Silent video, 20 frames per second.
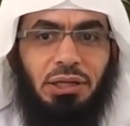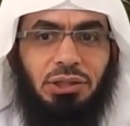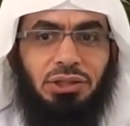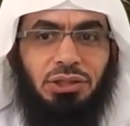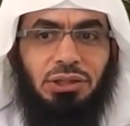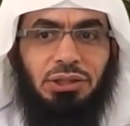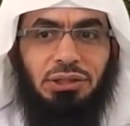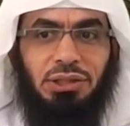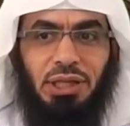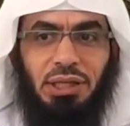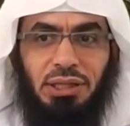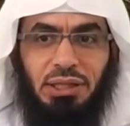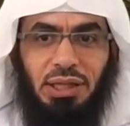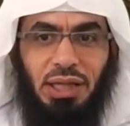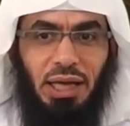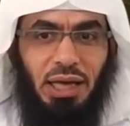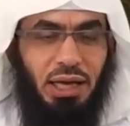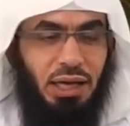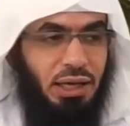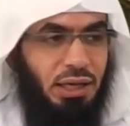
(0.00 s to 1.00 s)
she said
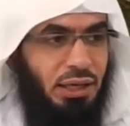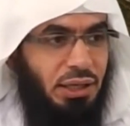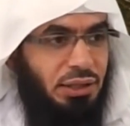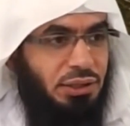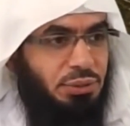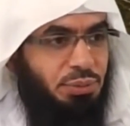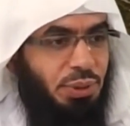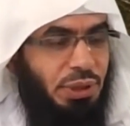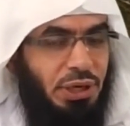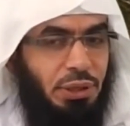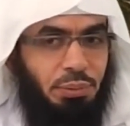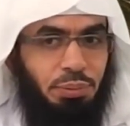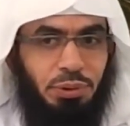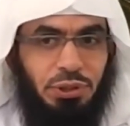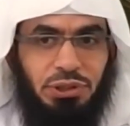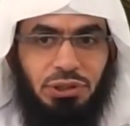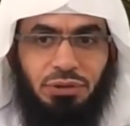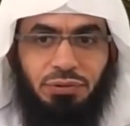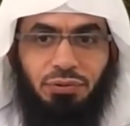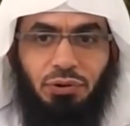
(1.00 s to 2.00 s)
that he's been in
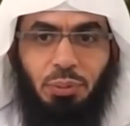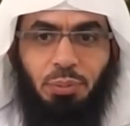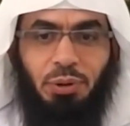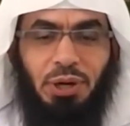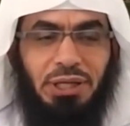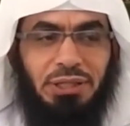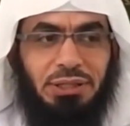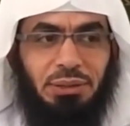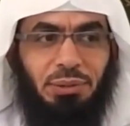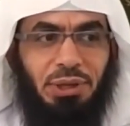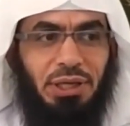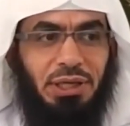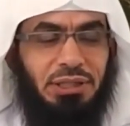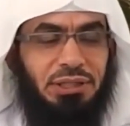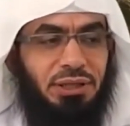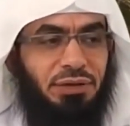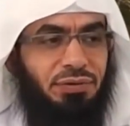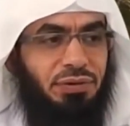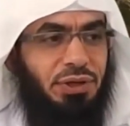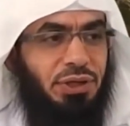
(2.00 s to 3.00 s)
prison for approximately
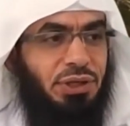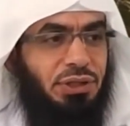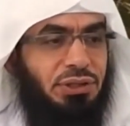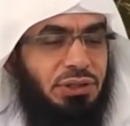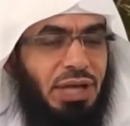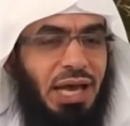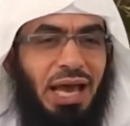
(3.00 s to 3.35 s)
7 years.